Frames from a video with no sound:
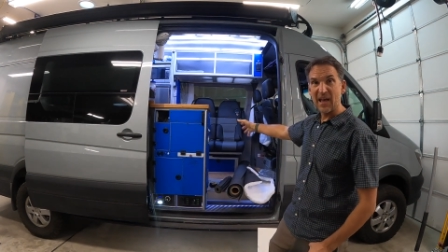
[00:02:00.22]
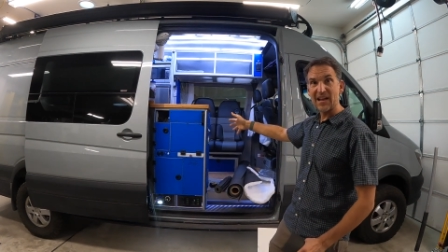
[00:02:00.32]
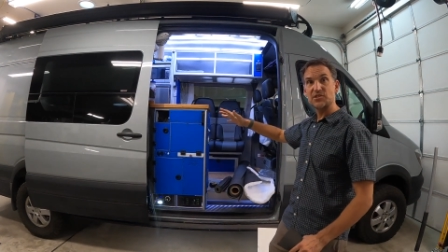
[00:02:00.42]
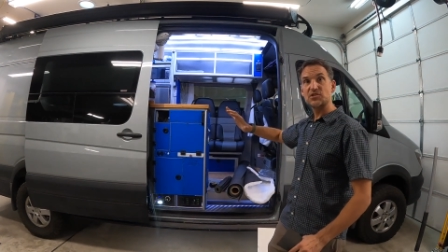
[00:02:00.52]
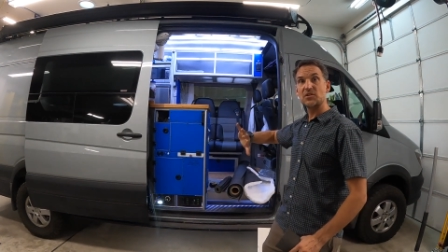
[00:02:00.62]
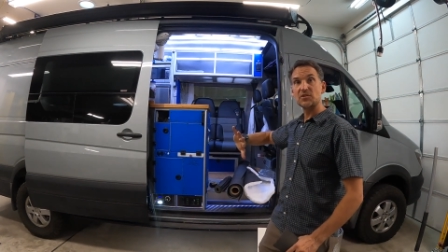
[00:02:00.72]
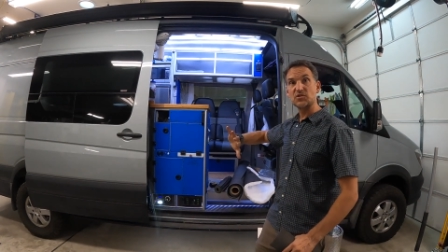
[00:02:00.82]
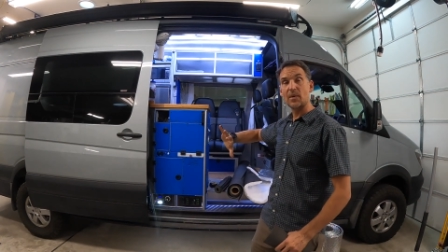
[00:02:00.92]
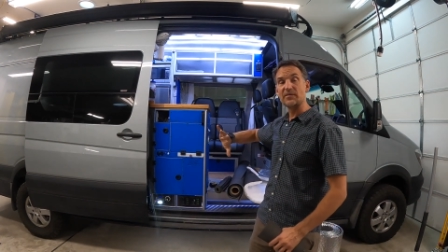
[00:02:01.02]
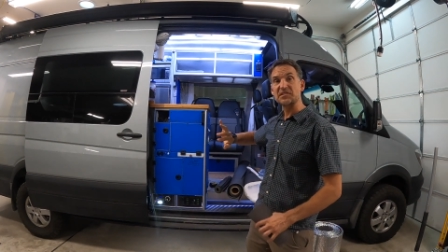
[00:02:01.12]
bench
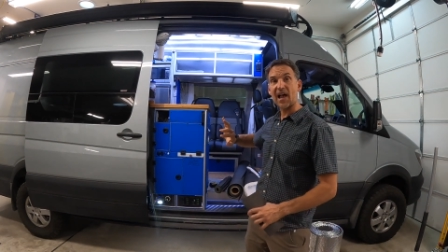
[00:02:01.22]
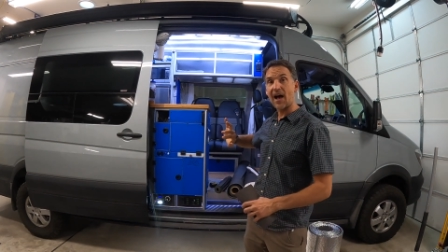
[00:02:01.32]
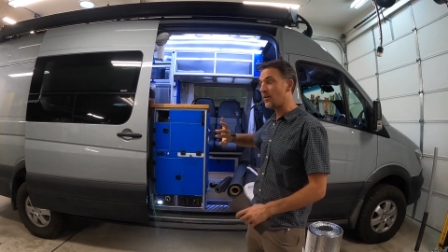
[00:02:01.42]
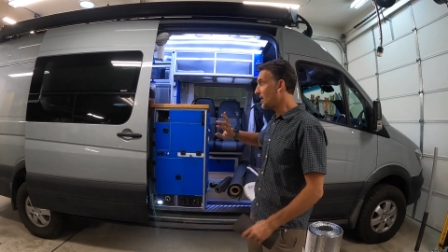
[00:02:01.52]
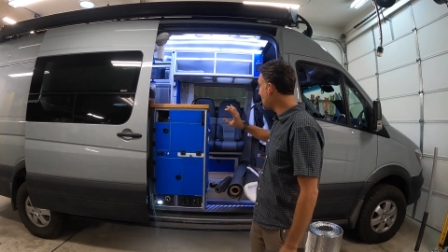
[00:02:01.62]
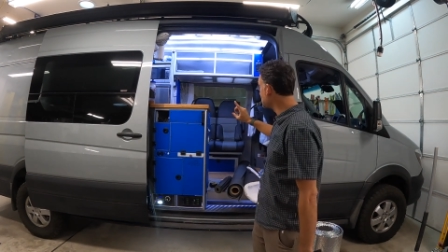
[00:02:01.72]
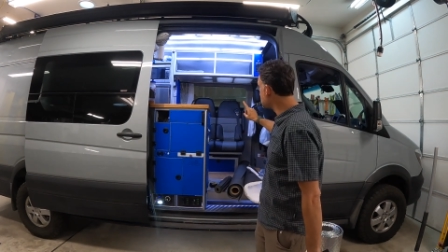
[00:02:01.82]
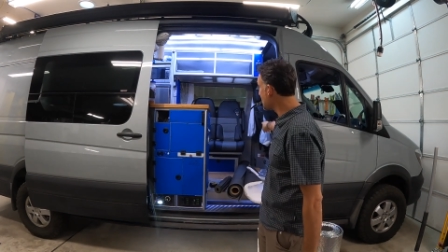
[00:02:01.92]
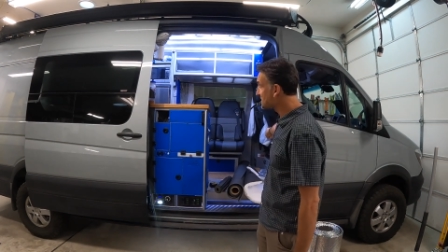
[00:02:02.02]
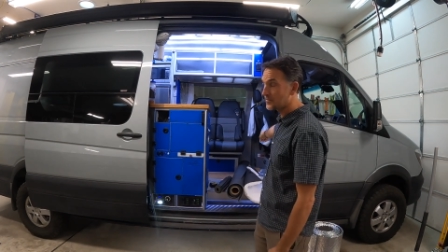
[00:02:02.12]
swivels out. I
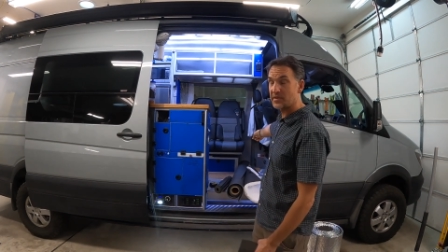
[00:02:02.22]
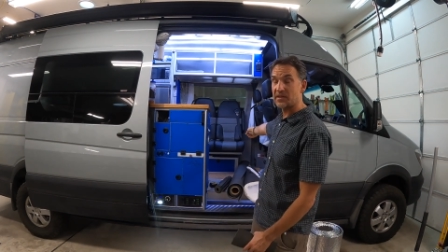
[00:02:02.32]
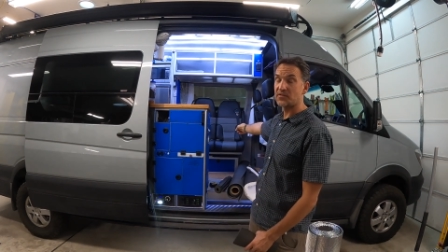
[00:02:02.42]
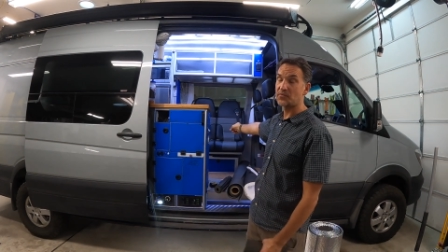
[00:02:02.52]
tested with a